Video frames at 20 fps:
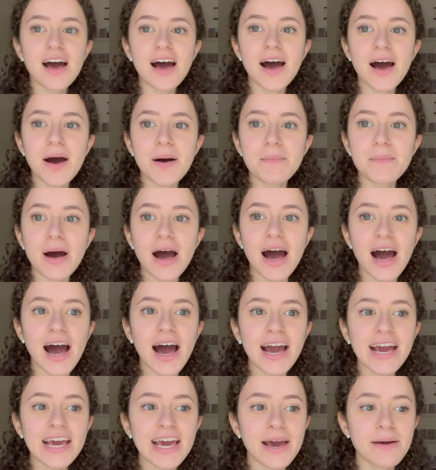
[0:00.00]
Um,
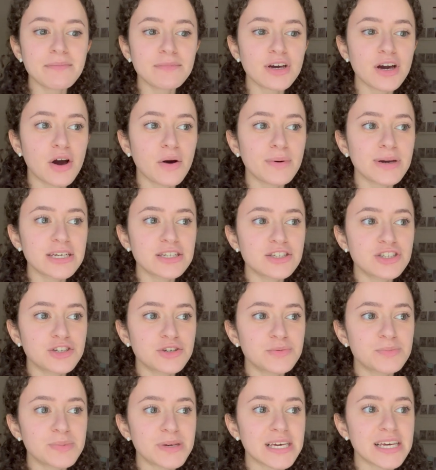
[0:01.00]
I am going
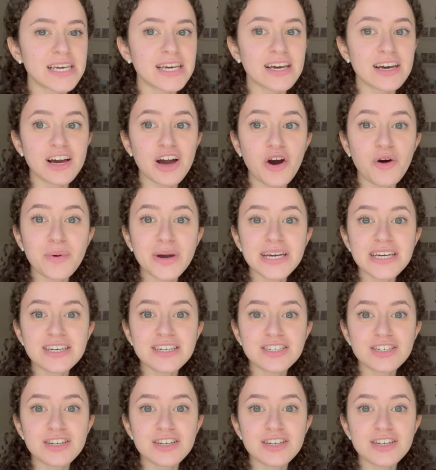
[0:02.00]
to be going